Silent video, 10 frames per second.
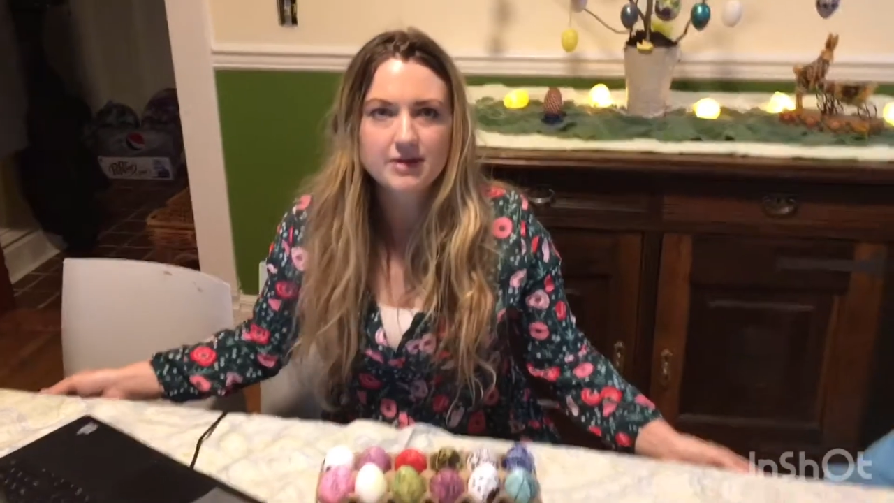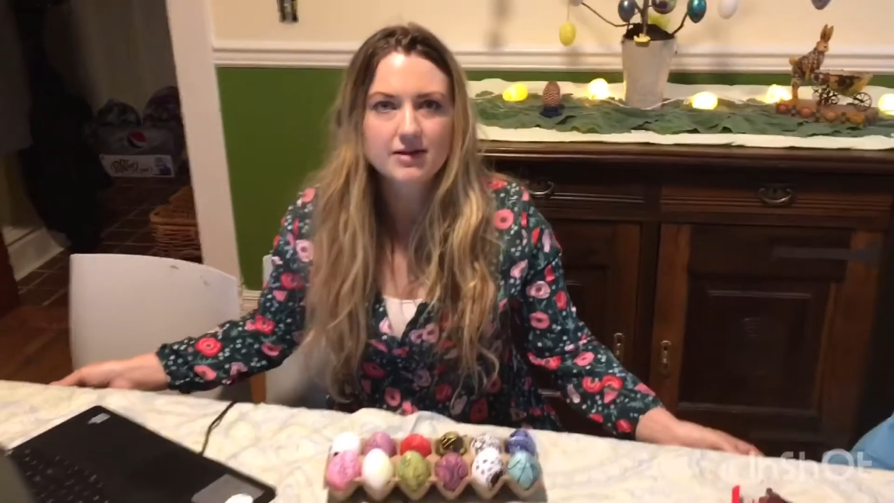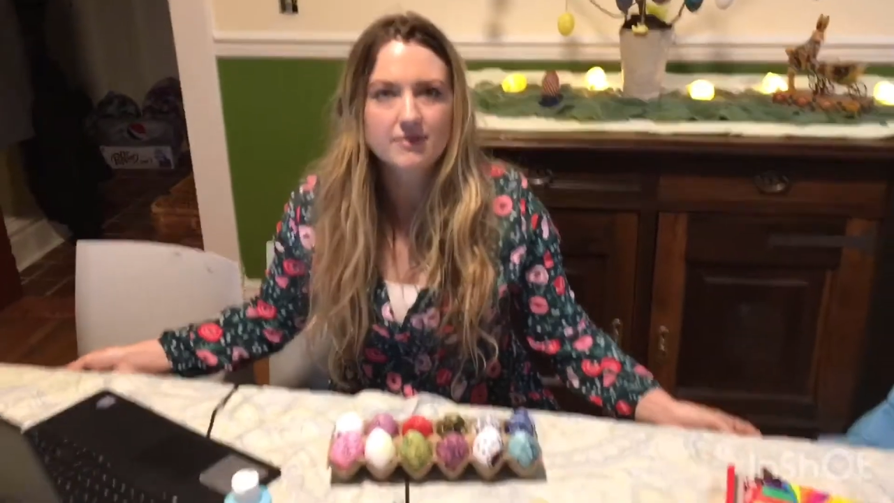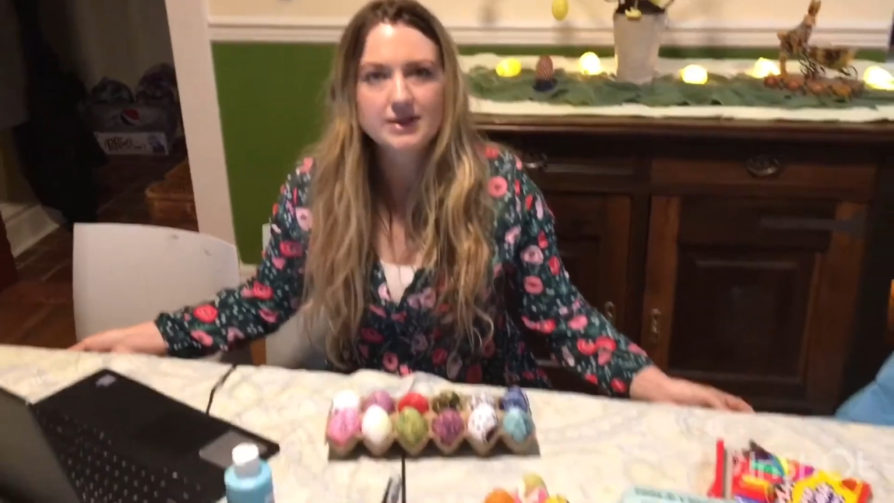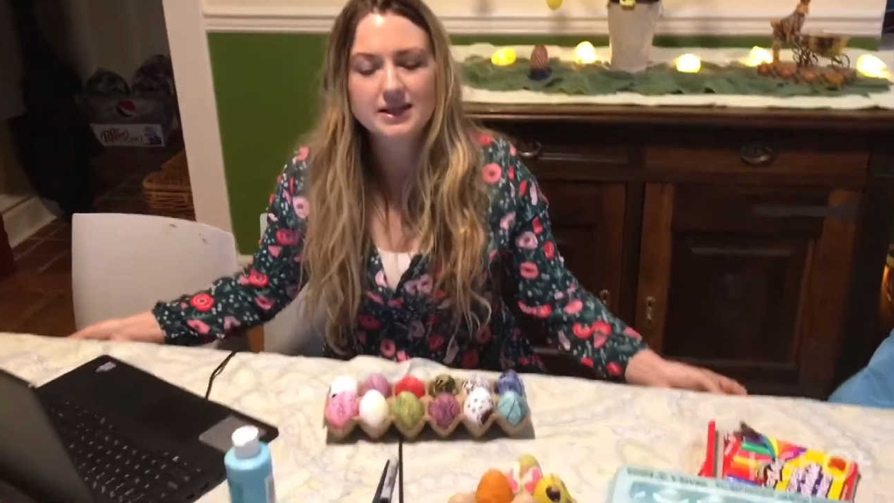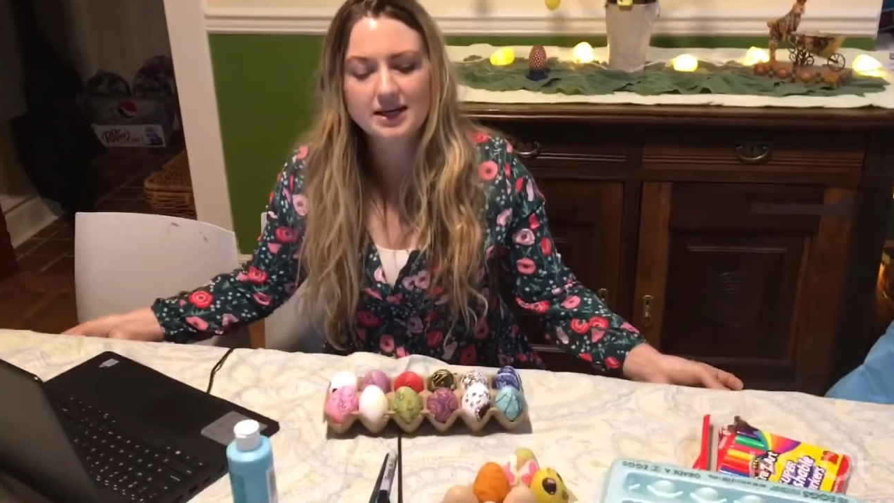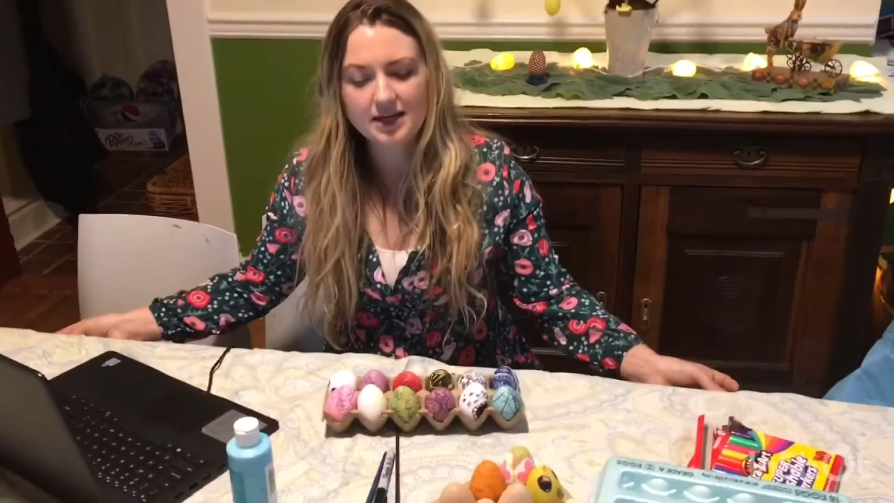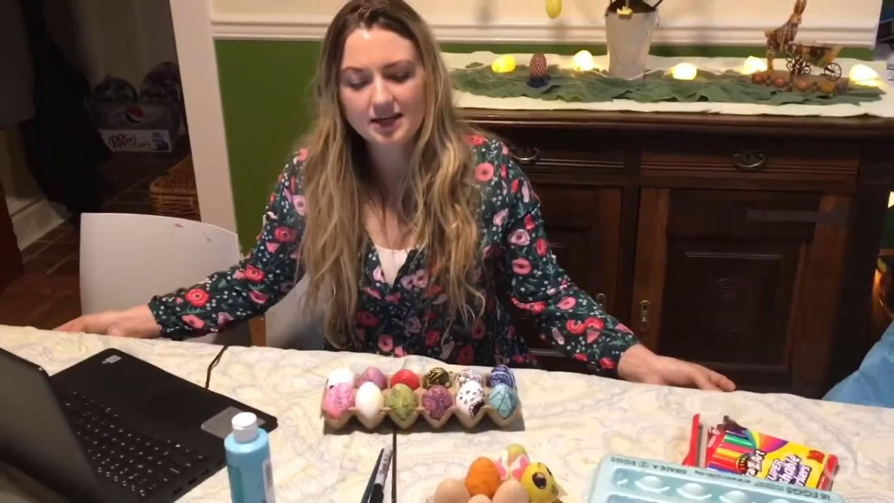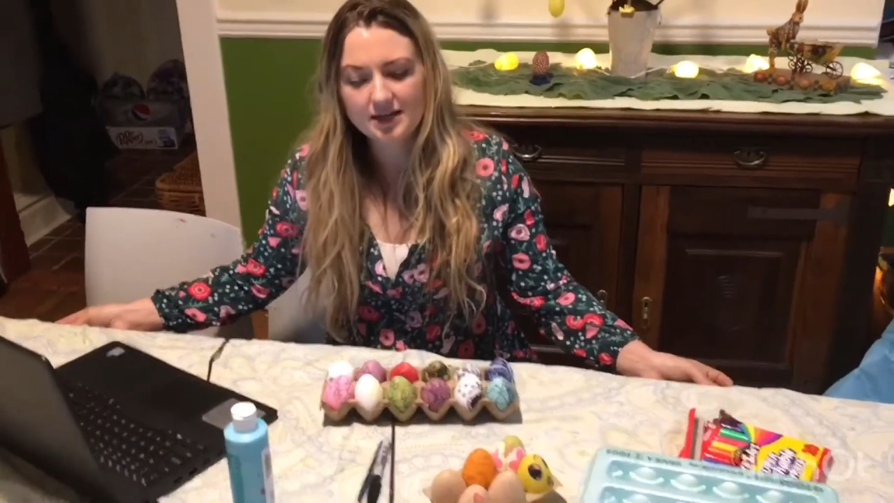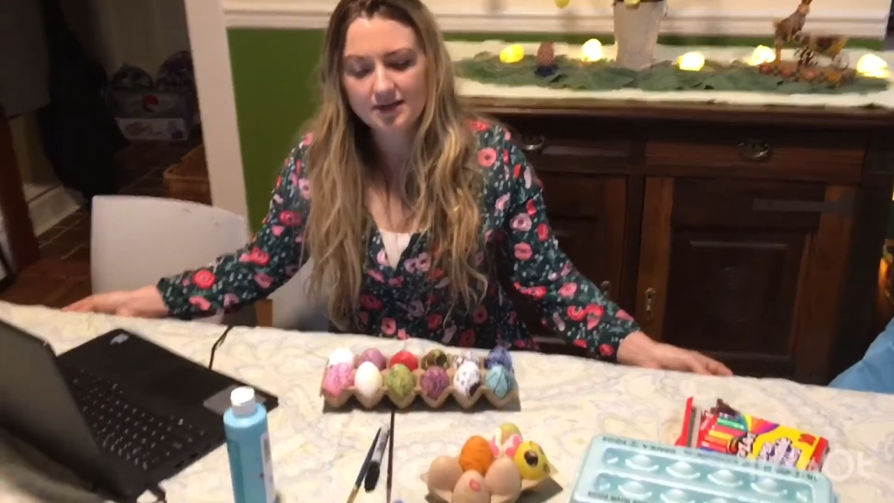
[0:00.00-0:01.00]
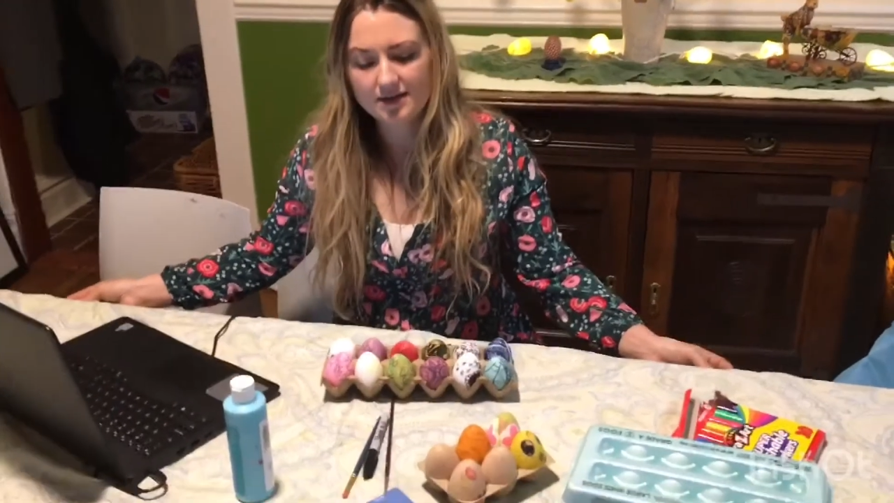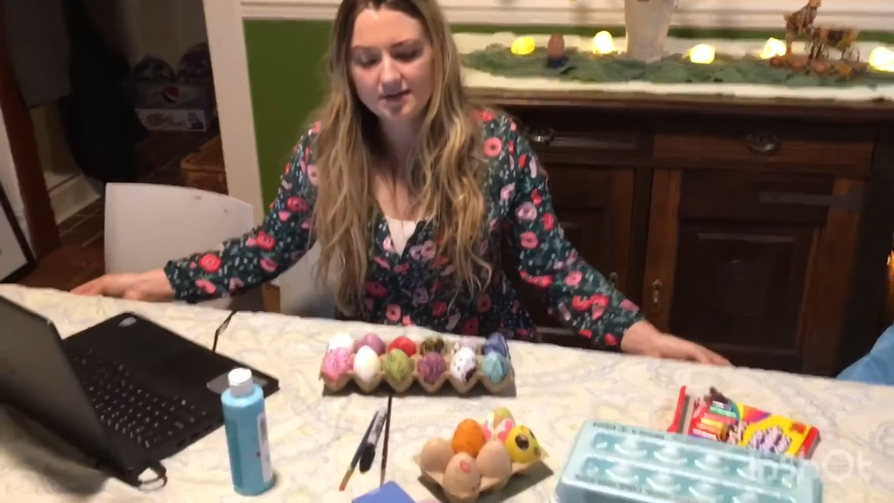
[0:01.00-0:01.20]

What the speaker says: go online and